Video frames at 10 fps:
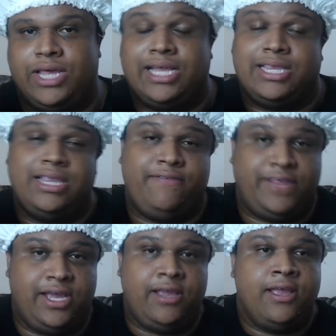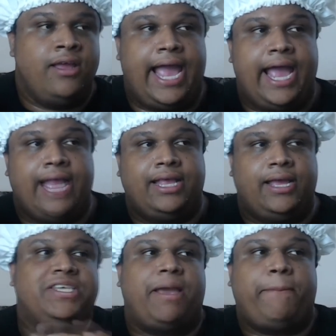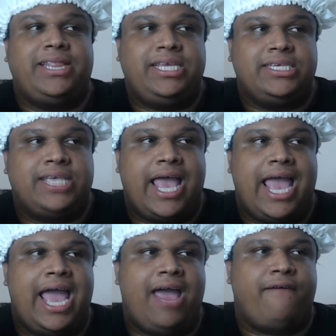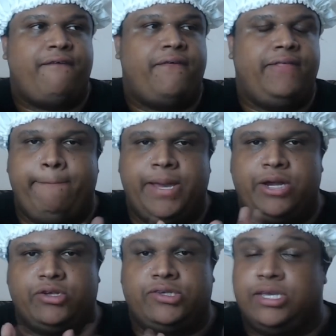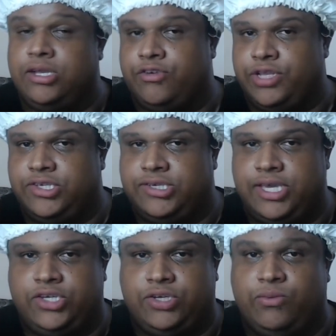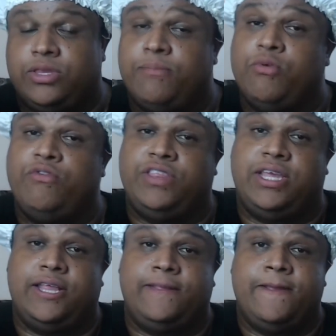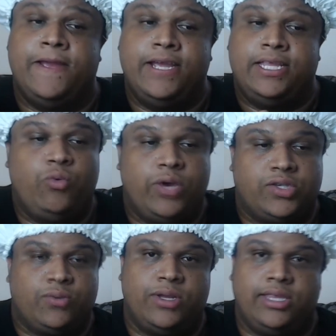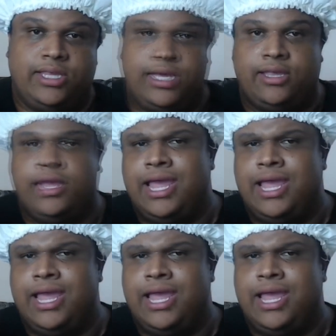when I get the DVD, that the Japanese have that better synchronization with the movie than the US one did.